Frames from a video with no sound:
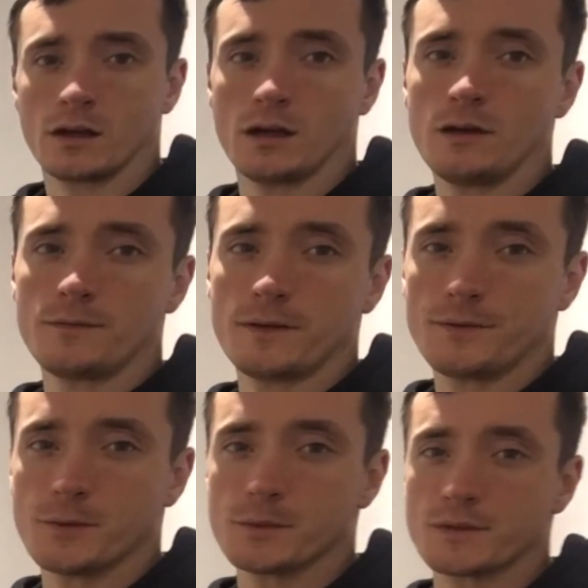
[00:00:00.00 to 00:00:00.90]
hopefully
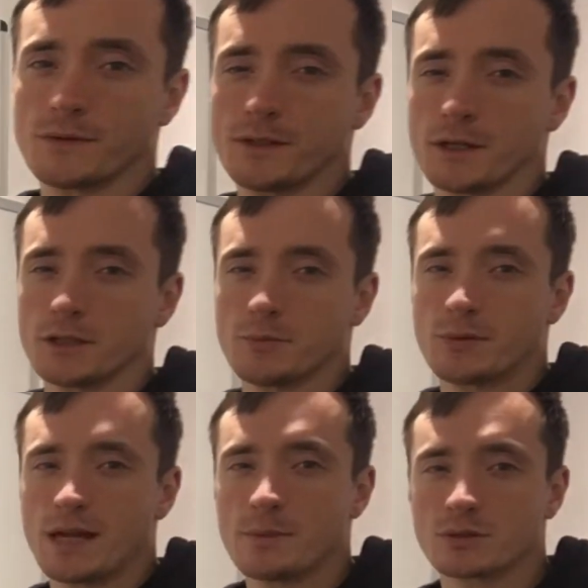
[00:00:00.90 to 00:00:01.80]
from this video, you've
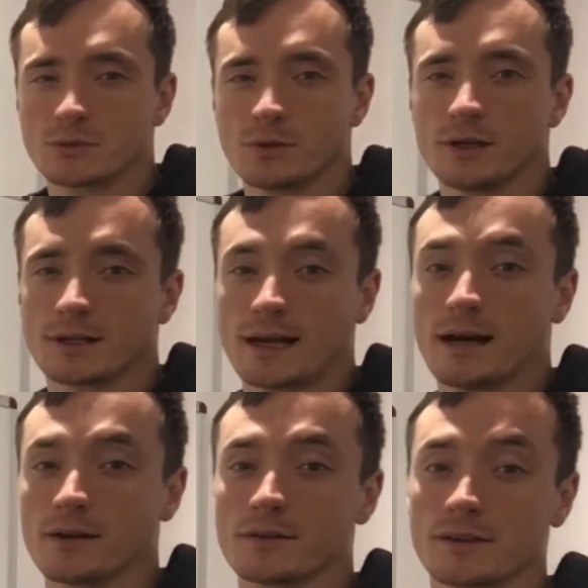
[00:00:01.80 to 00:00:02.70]
been able to work
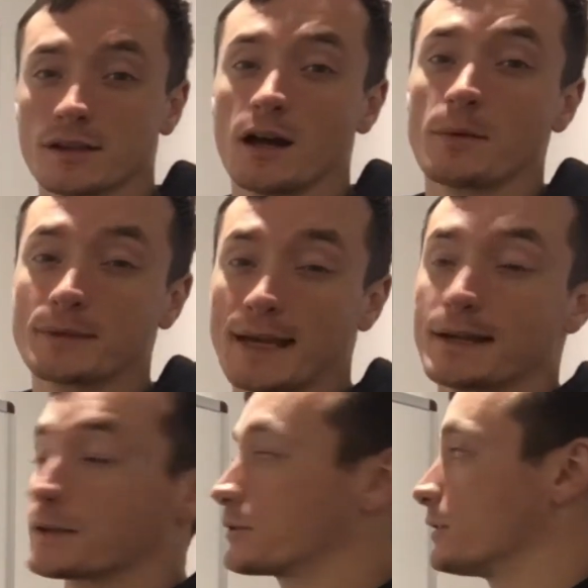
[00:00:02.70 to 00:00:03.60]
out that I'm
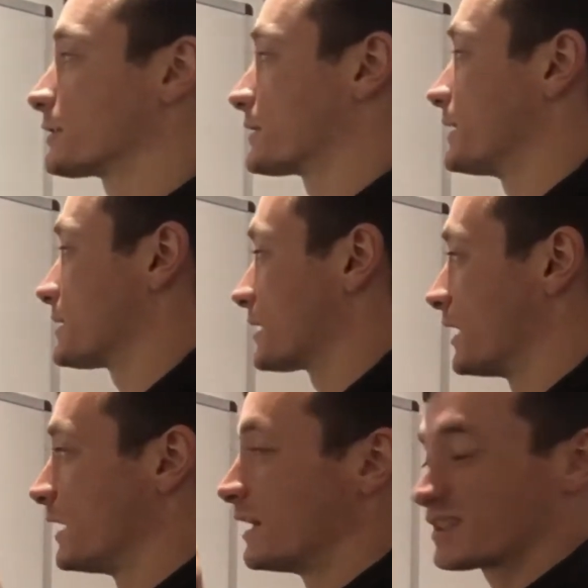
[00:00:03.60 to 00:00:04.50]
getting across that
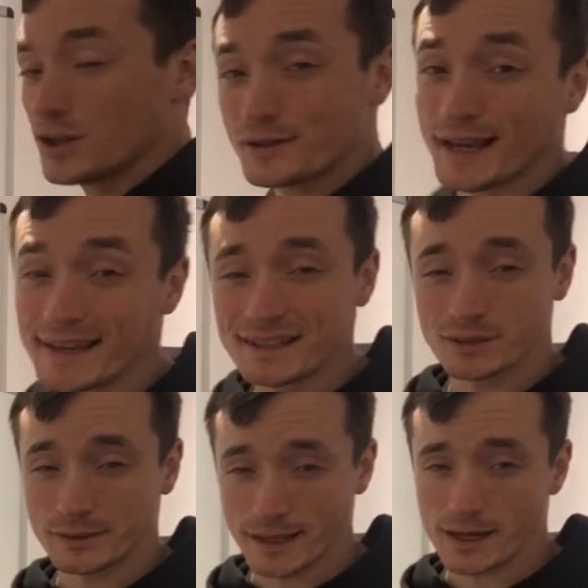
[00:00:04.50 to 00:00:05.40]
it's okay
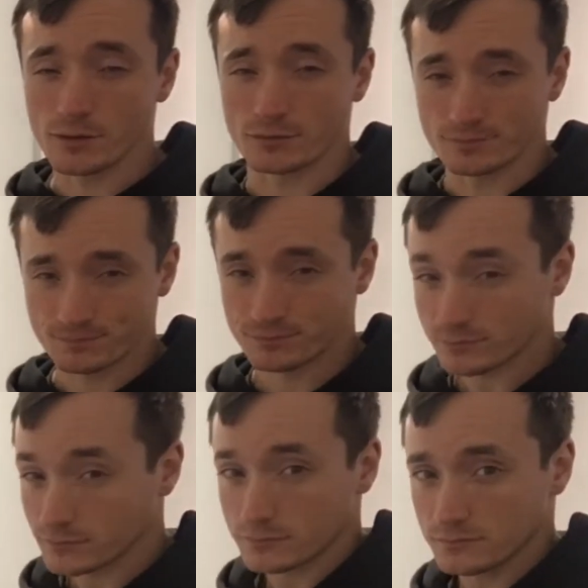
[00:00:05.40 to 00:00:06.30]
to eat out.
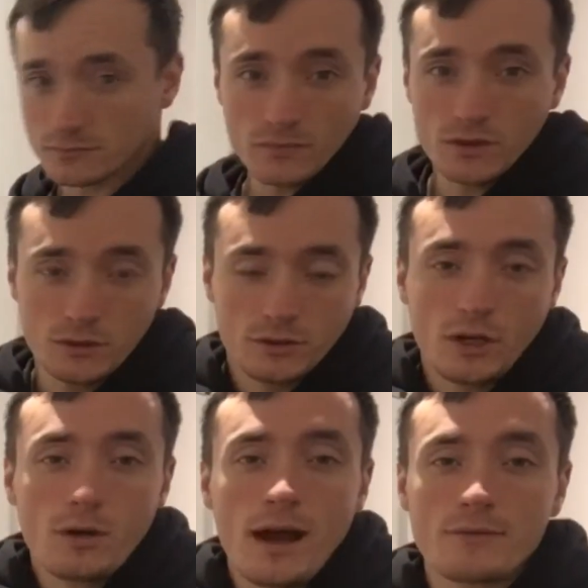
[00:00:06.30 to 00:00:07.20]

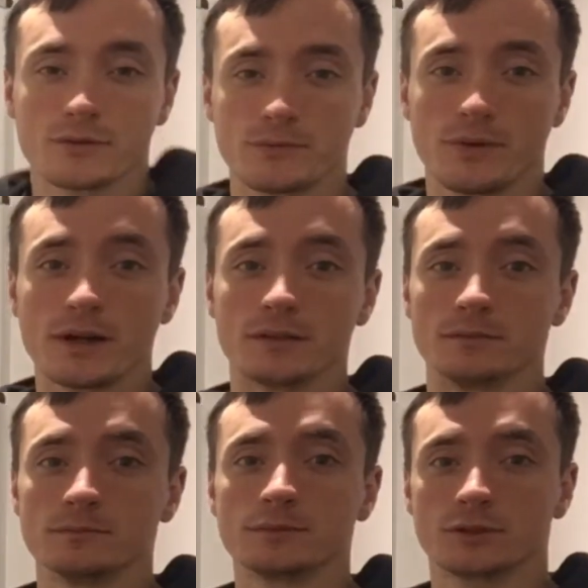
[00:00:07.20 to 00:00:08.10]
Go have some
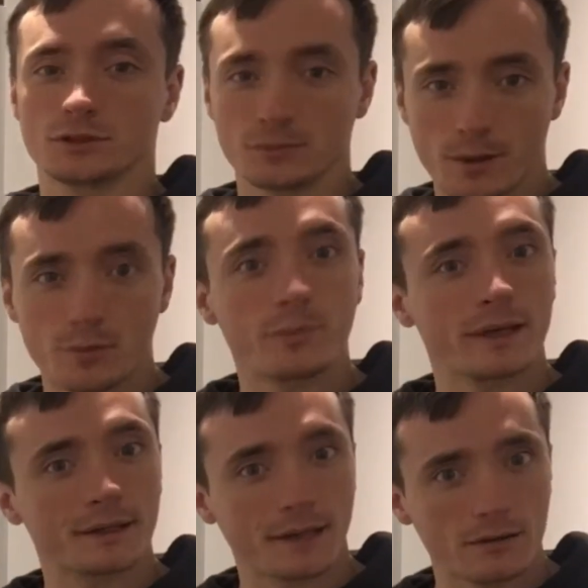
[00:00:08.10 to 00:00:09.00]
fun, but just remember
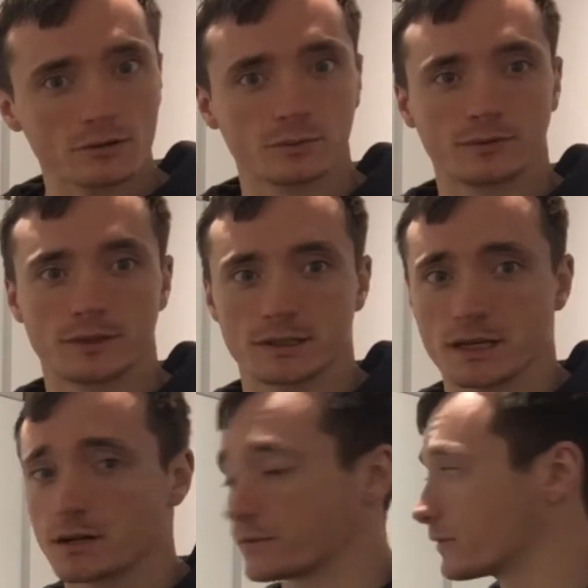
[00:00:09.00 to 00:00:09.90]
being accountable for
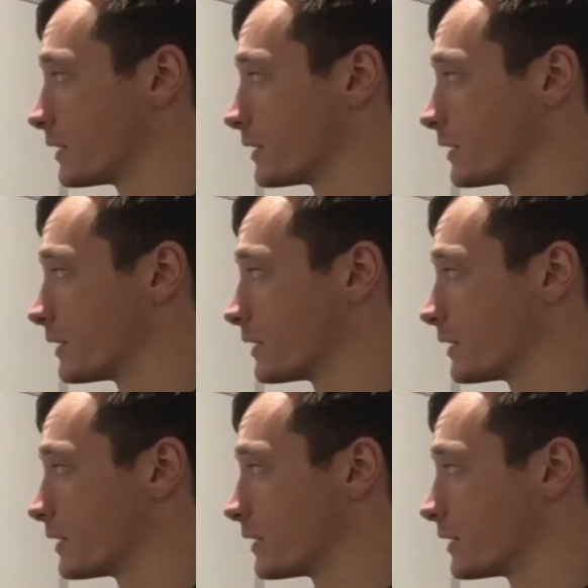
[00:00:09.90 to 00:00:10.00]
yourself.